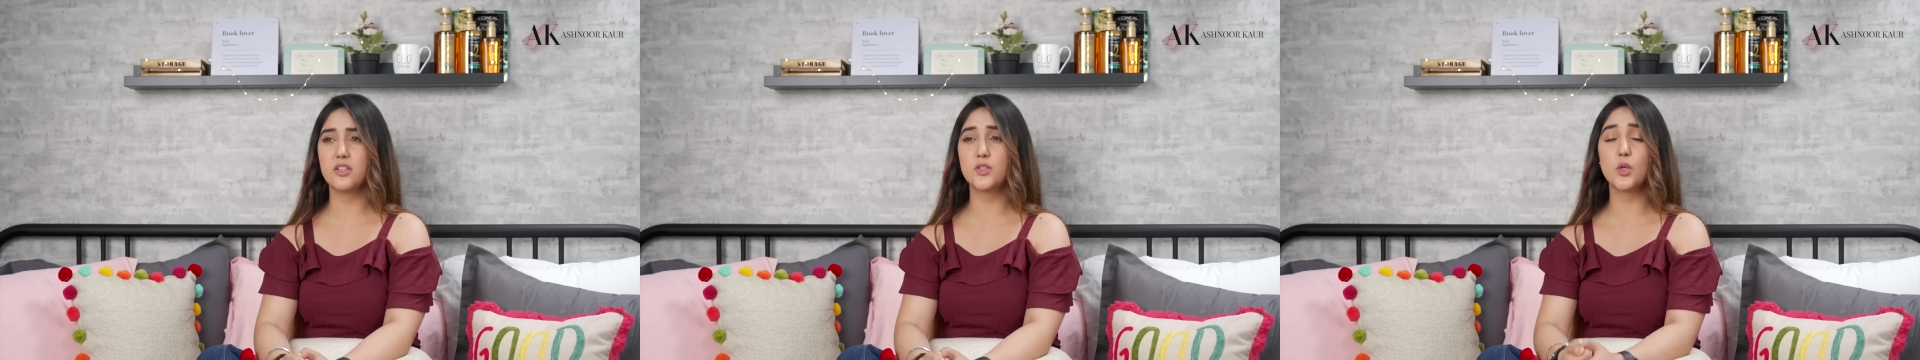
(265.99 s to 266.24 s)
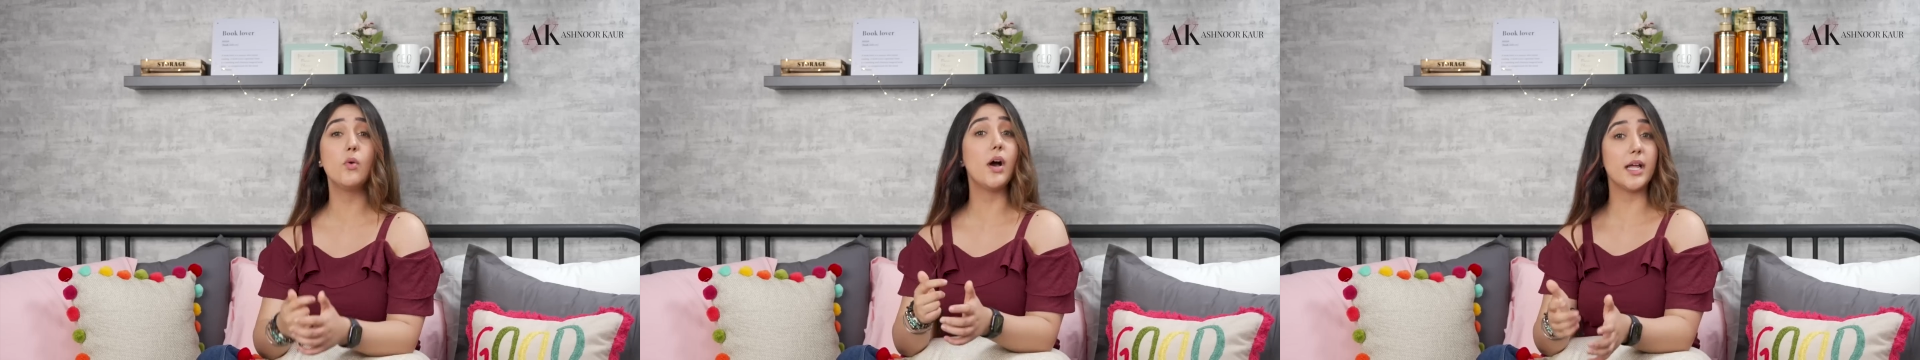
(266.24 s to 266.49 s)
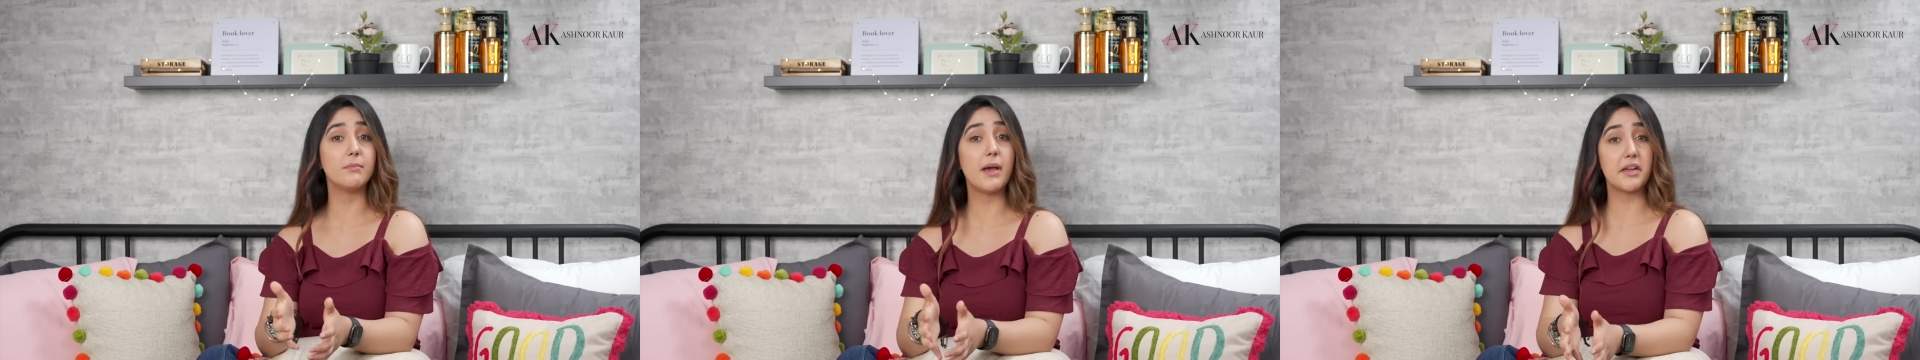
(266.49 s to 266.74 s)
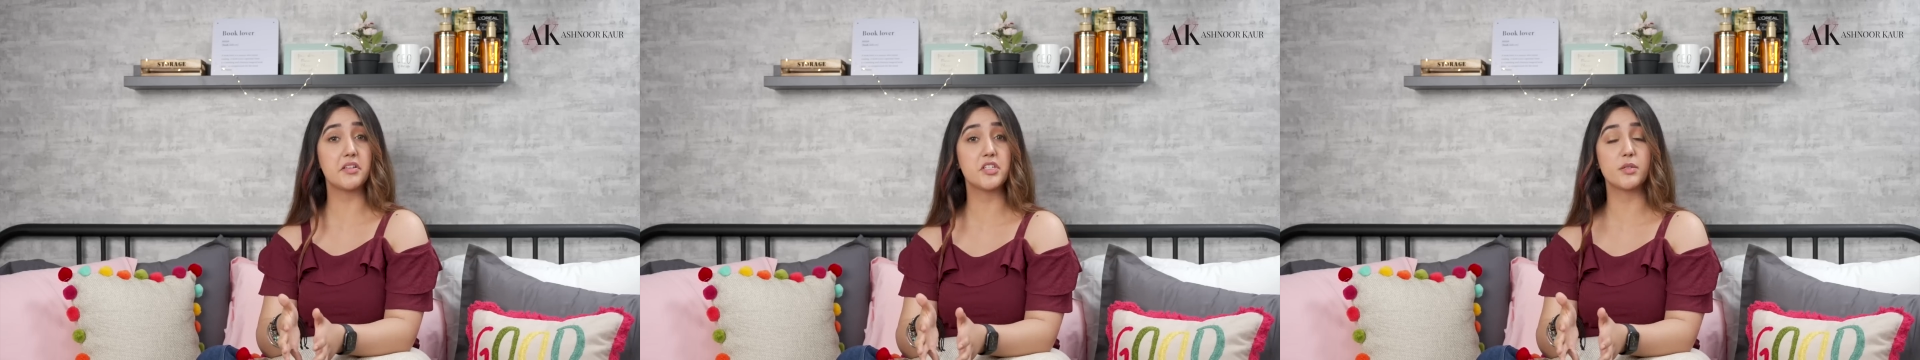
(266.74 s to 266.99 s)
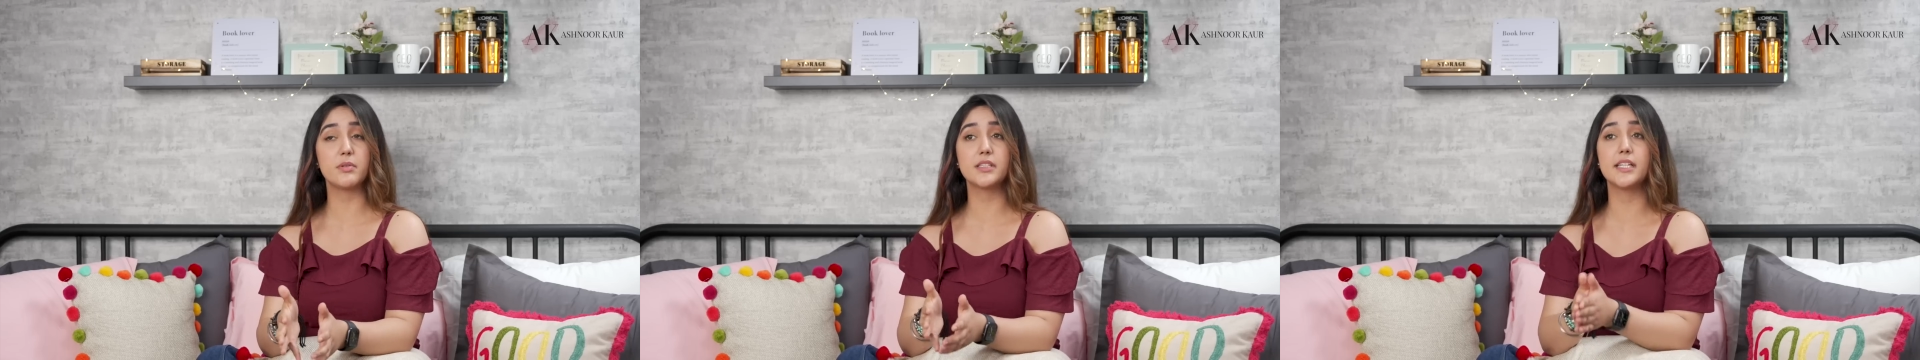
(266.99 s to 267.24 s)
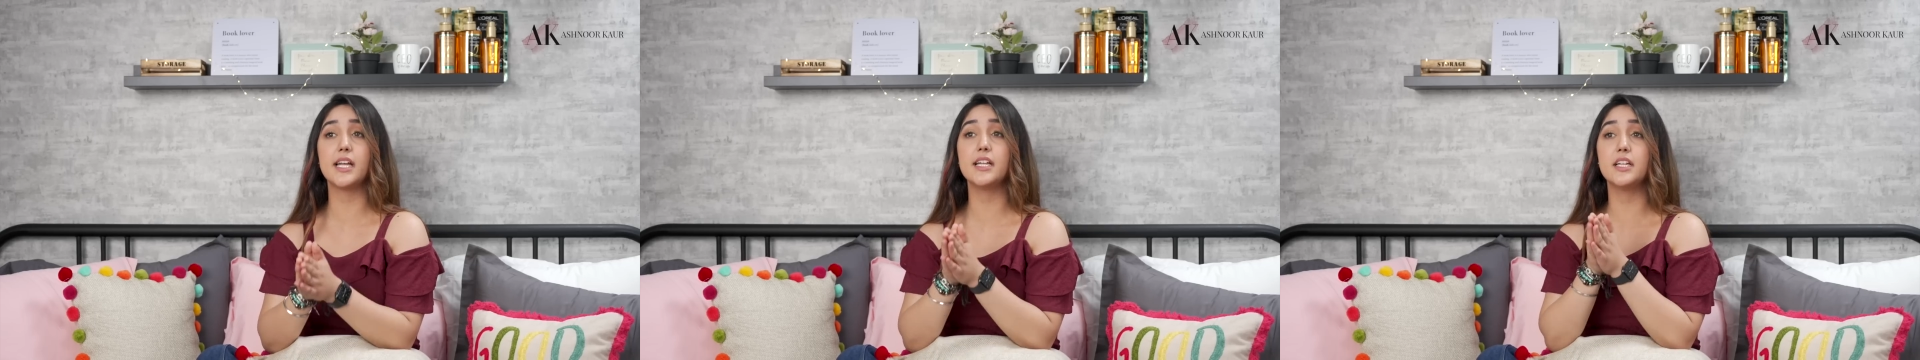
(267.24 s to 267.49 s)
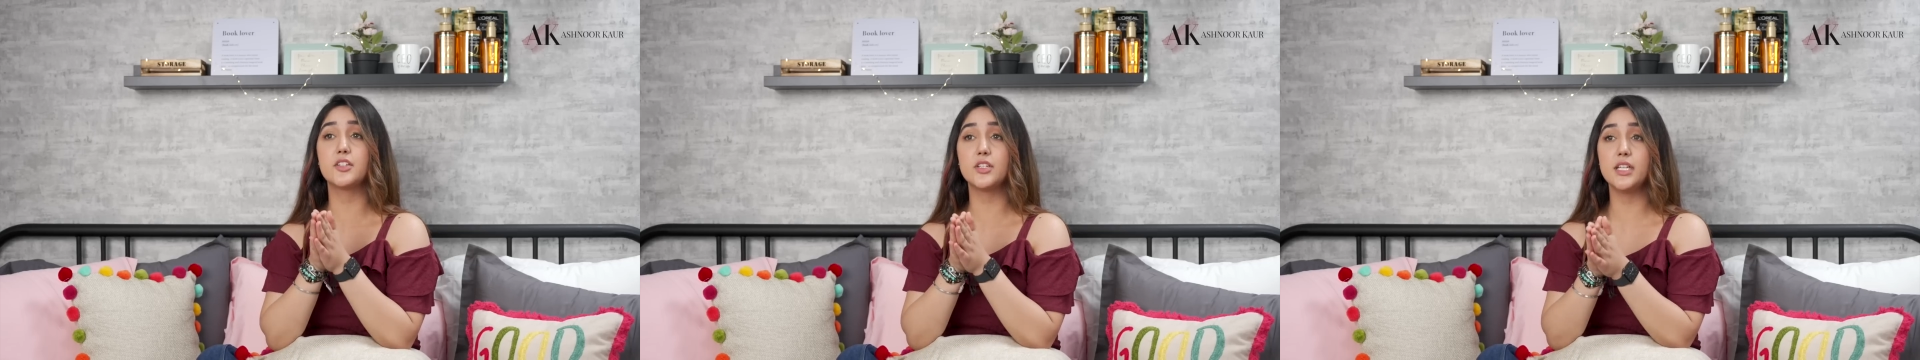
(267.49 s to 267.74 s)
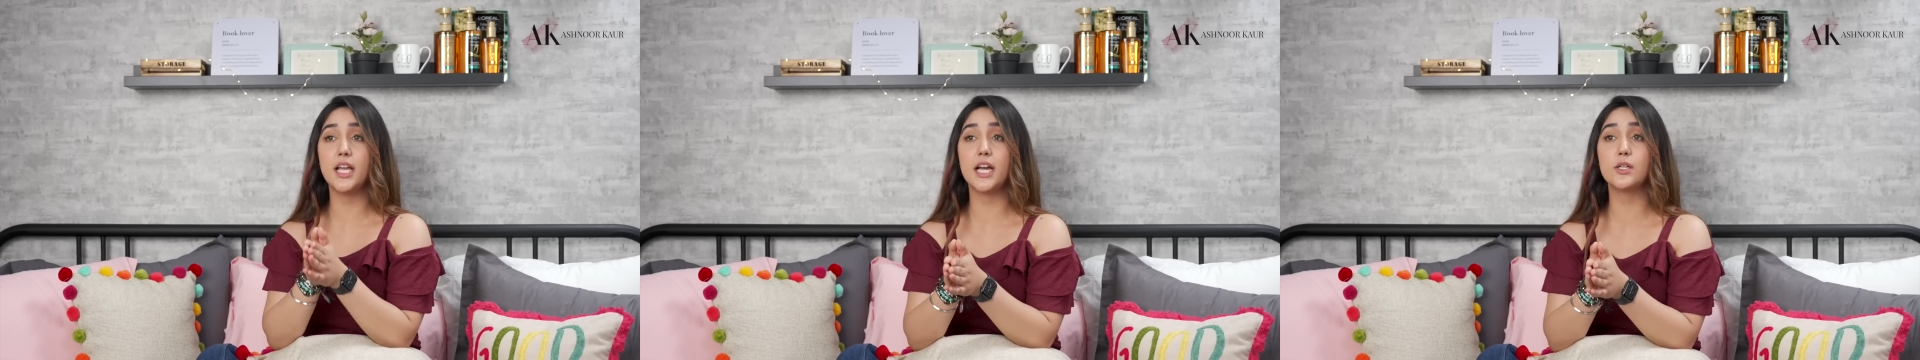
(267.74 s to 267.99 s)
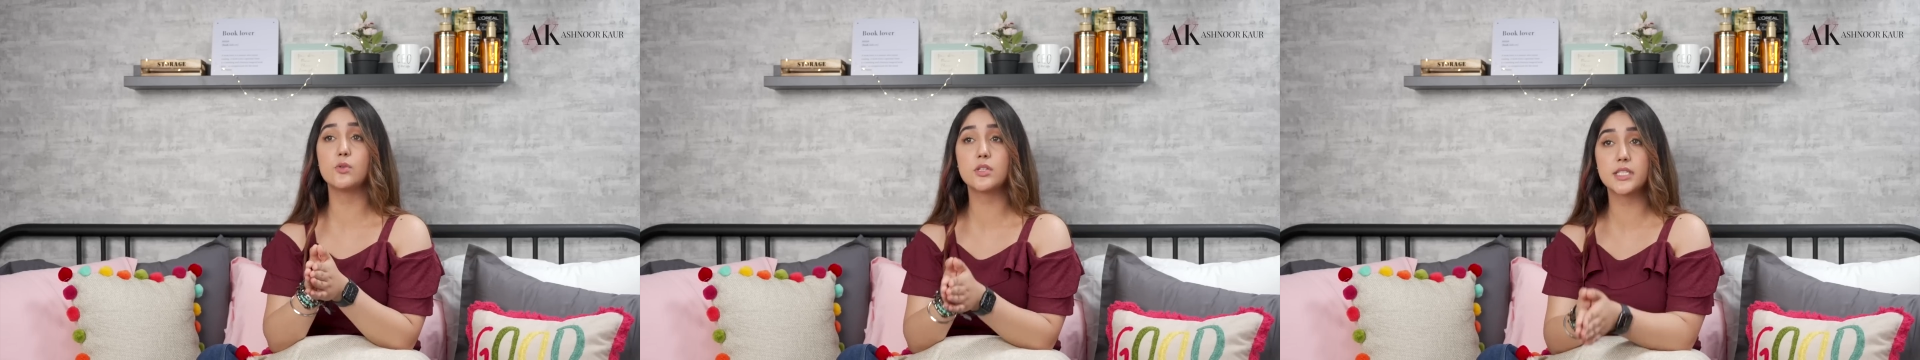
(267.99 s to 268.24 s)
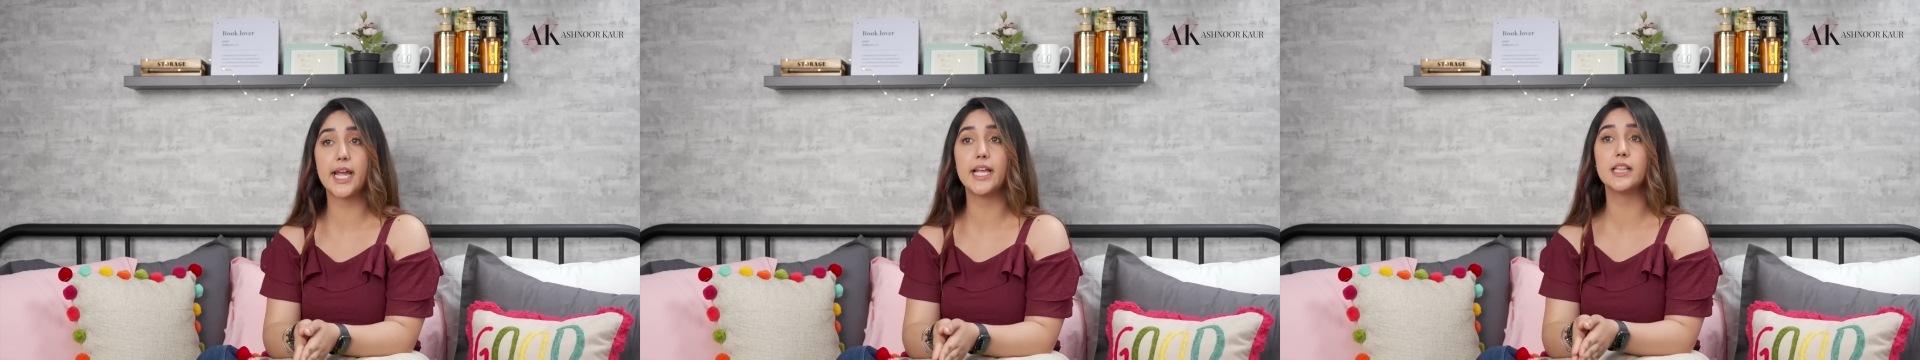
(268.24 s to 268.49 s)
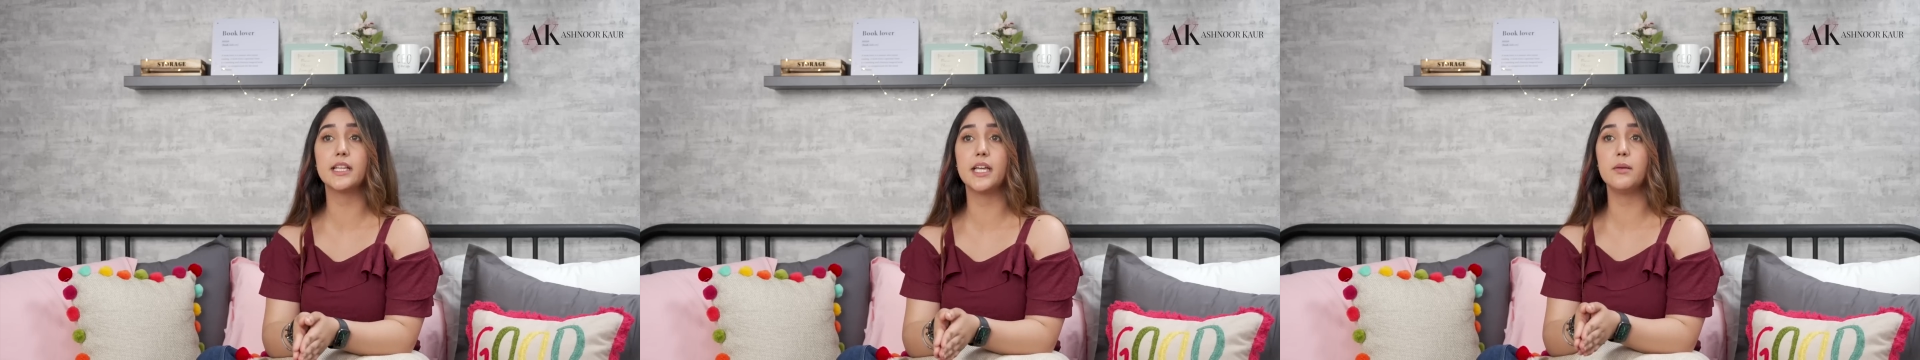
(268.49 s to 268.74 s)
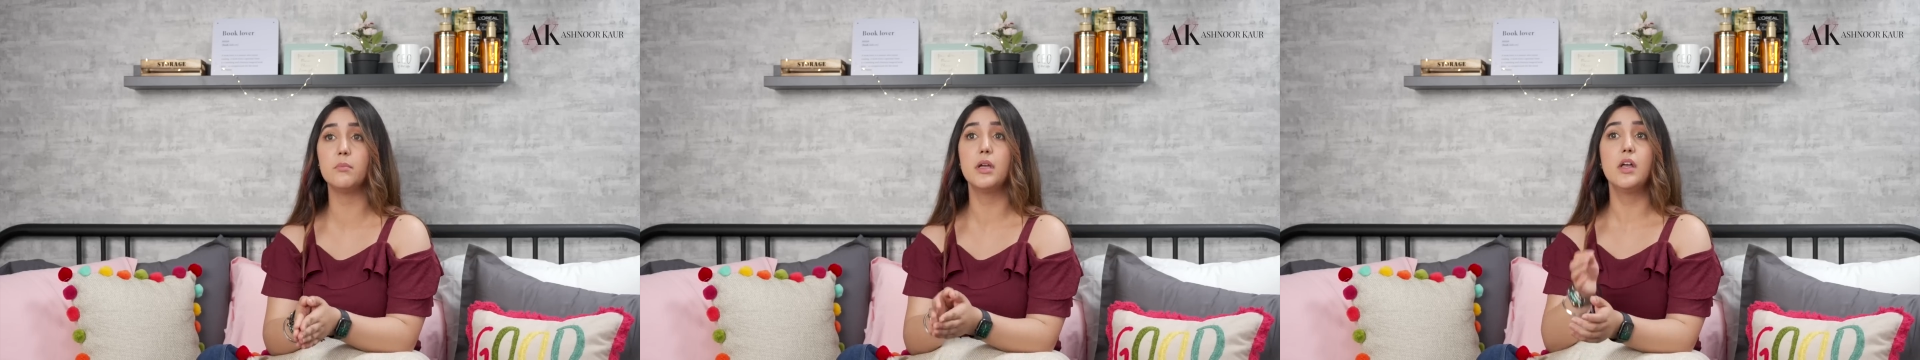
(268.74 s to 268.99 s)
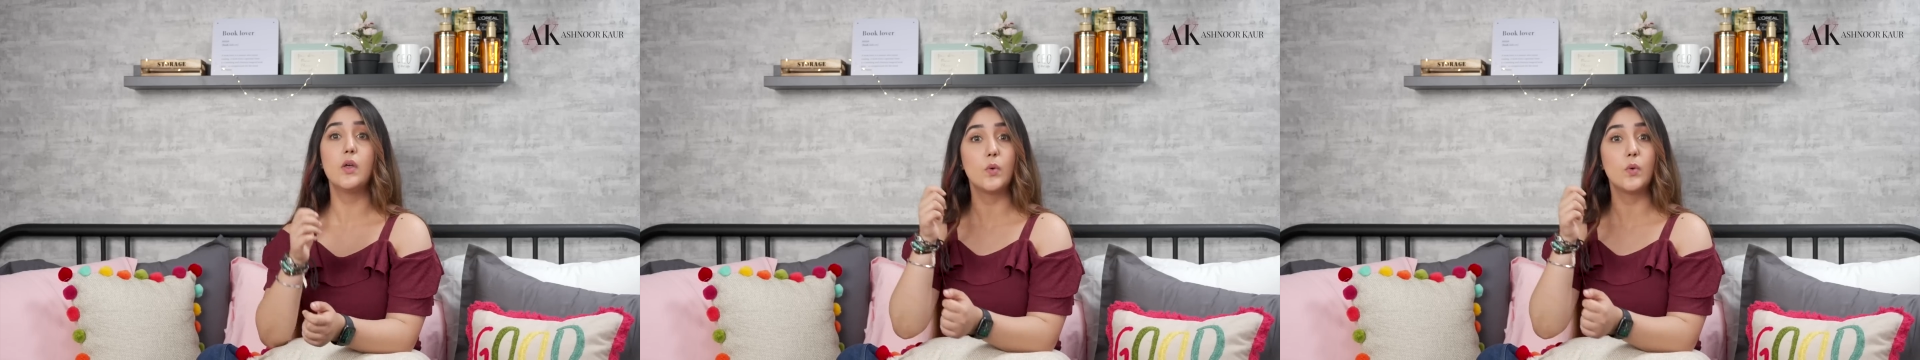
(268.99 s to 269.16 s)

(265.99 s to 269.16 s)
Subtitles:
so unmanageable, that I literally had to style them